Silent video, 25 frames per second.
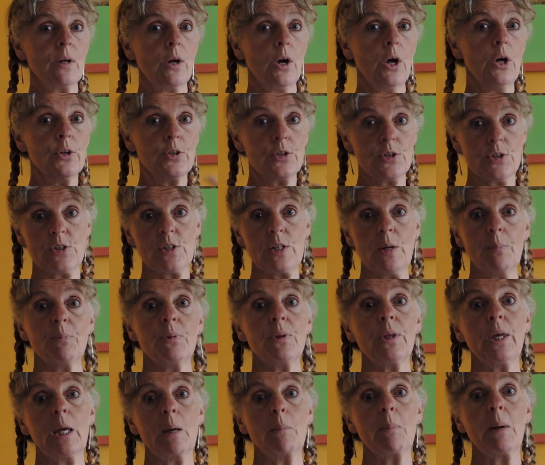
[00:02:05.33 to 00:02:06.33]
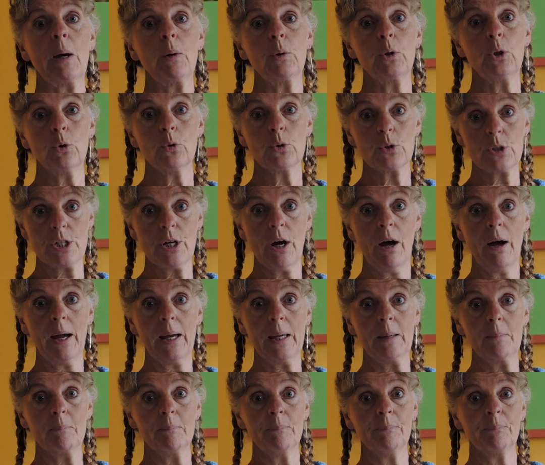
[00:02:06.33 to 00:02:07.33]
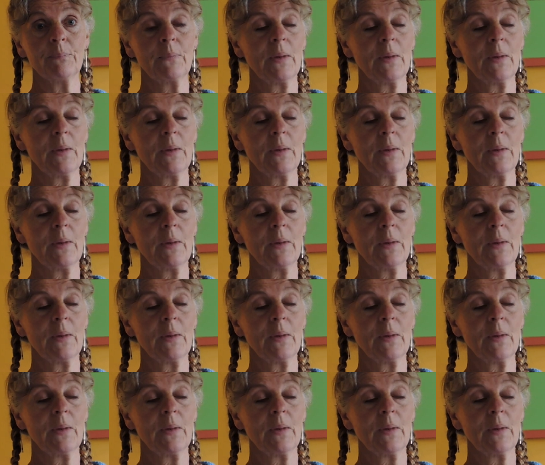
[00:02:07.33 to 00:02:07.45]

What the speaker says: us something about your time,